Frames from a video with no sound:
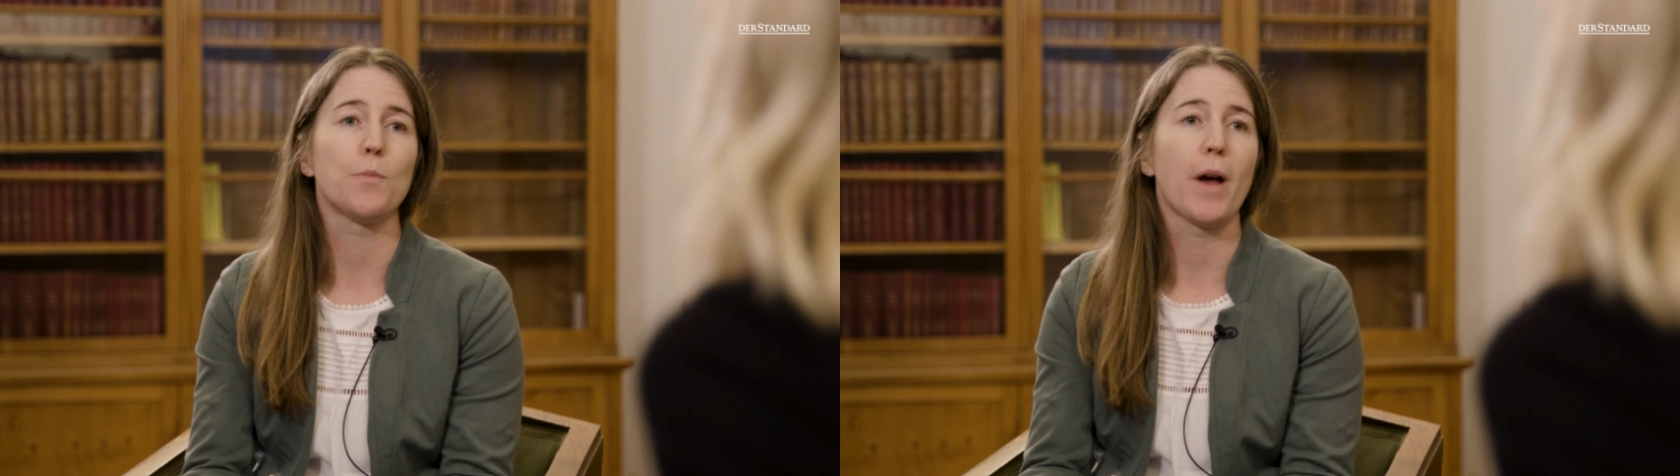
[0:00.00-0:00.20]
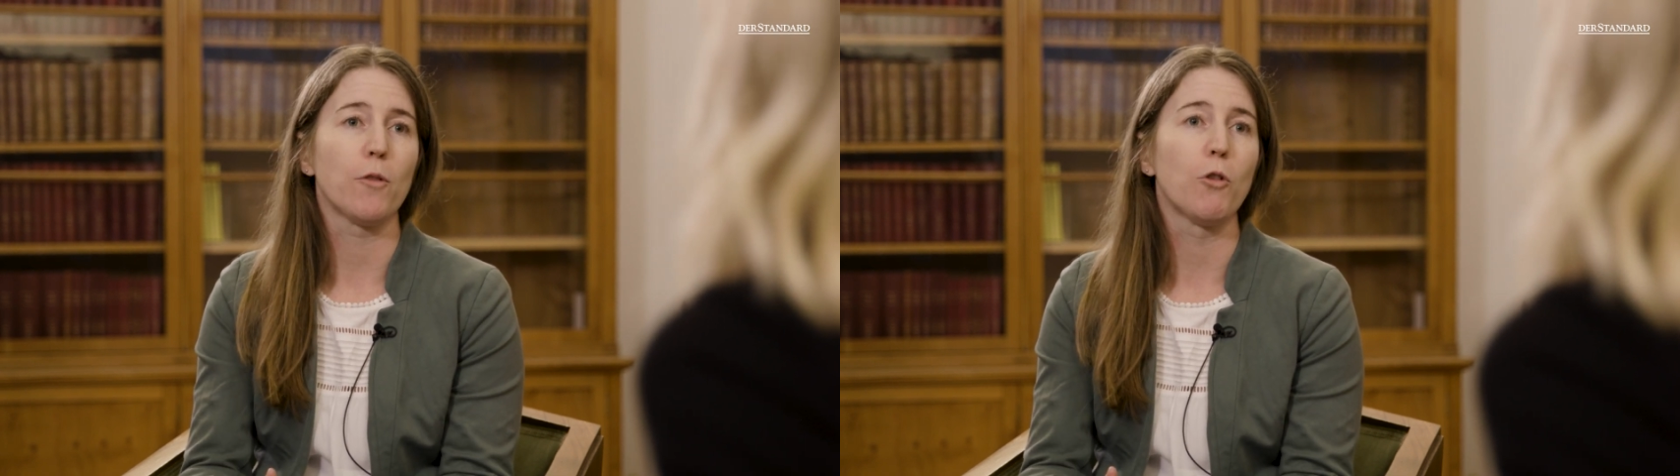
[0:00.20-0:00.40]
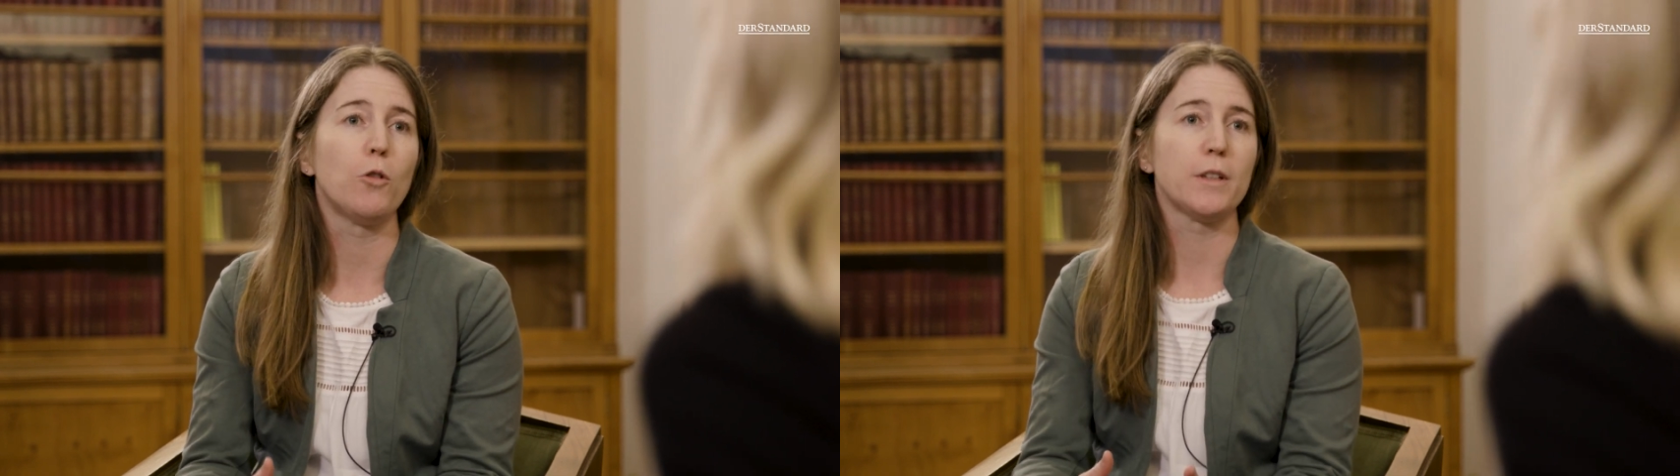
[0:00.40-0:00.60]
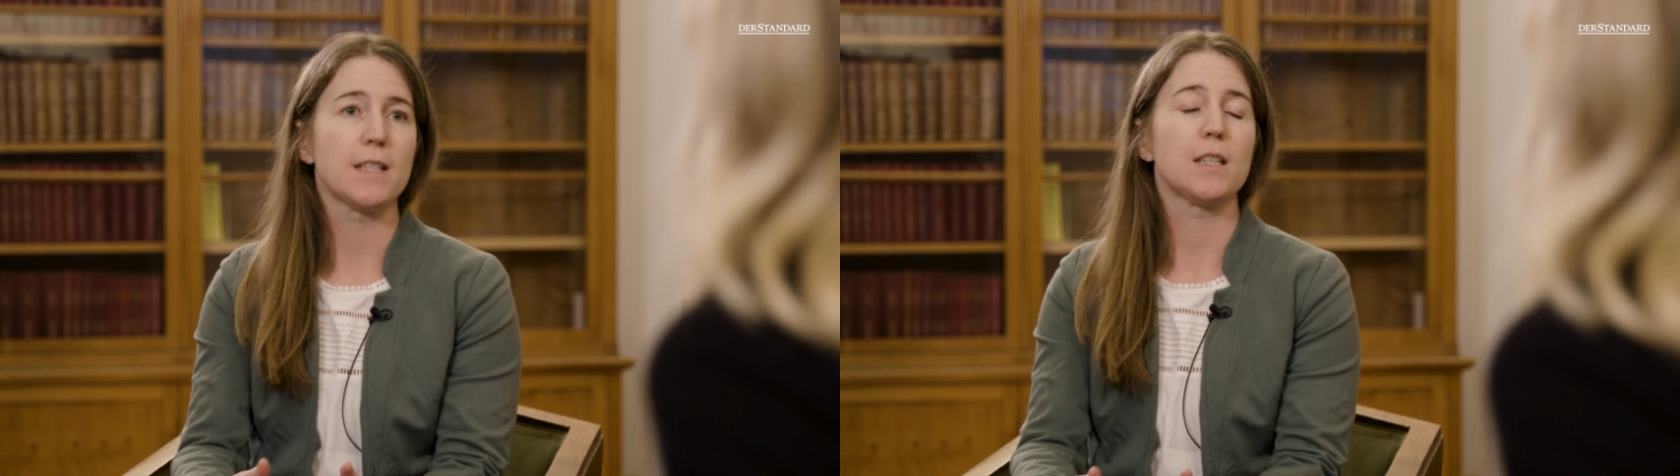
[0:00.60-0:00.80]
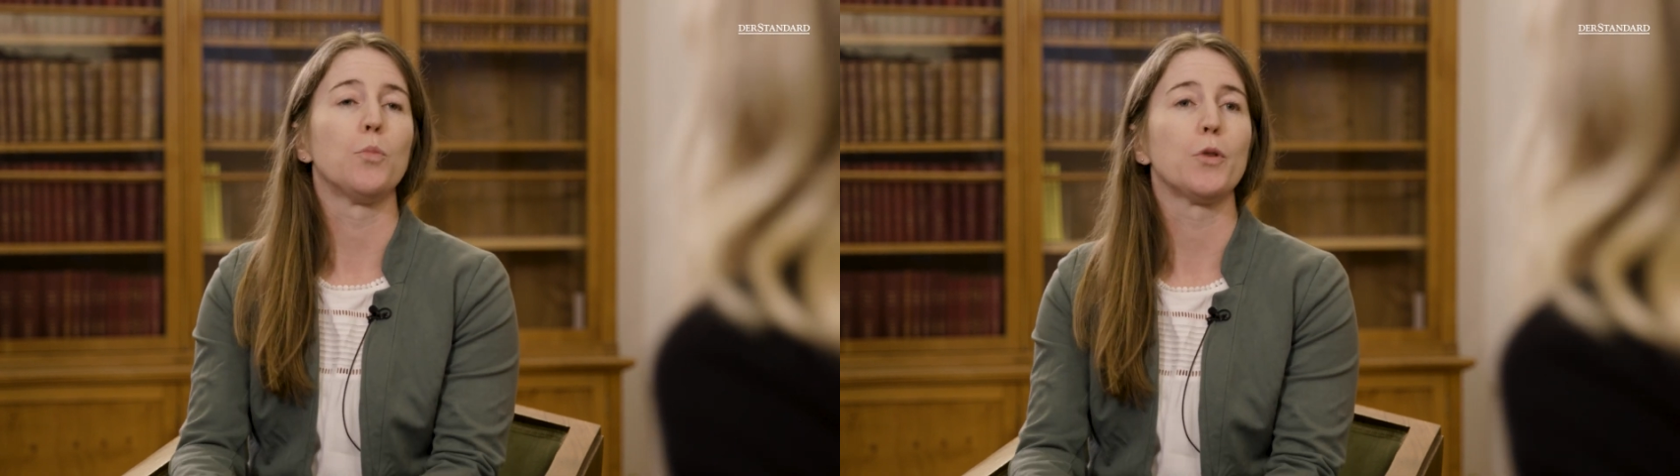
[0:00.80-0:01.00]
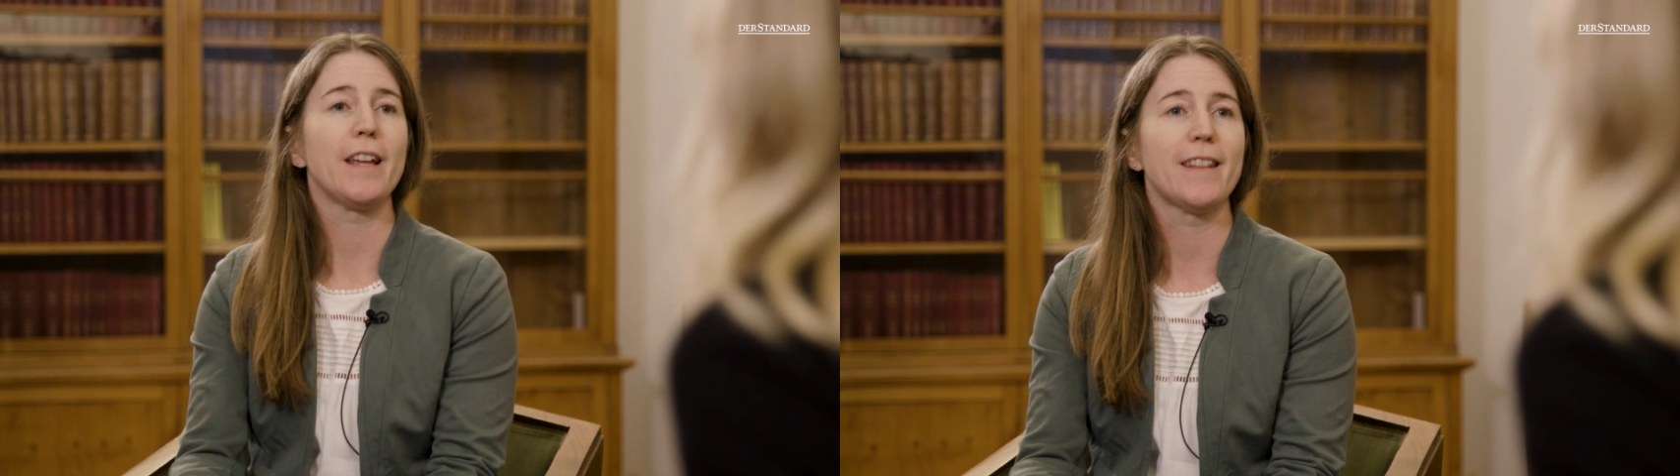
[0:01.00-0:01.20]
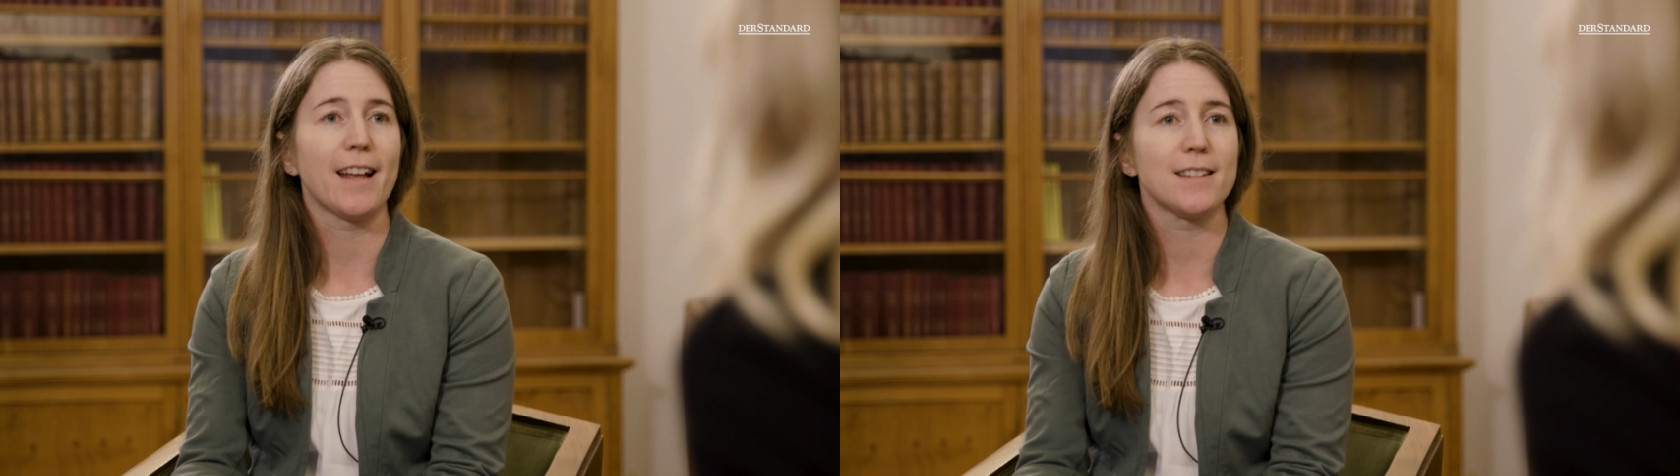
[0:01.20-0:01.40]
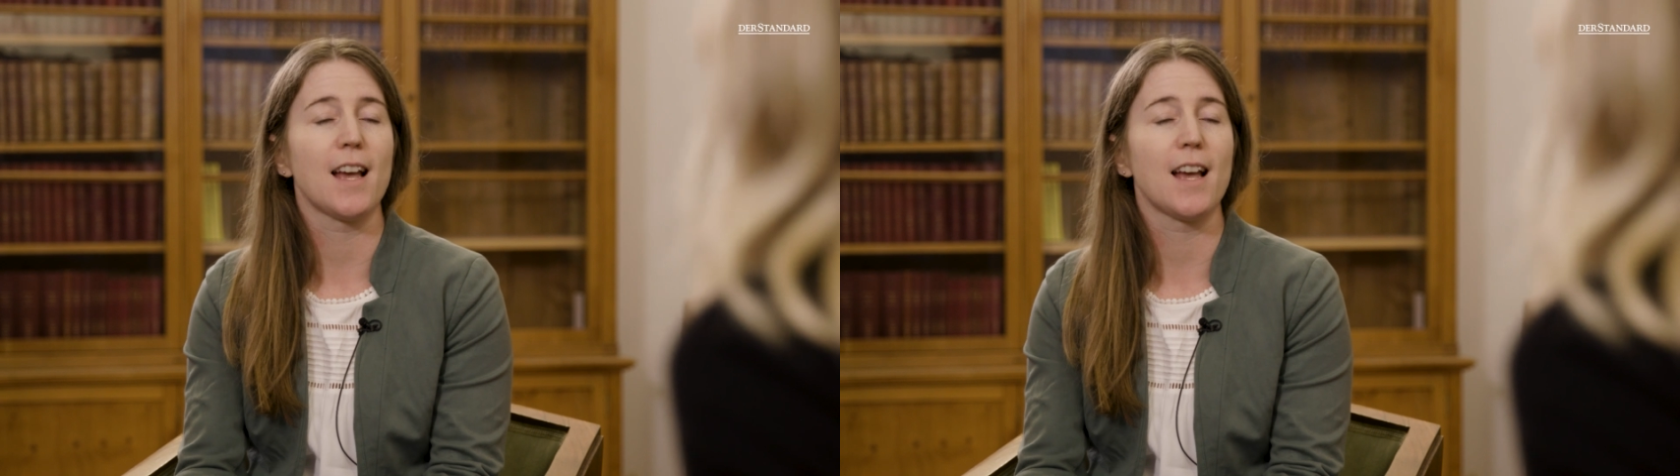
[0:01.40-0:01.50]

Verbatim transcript: my role is to bring that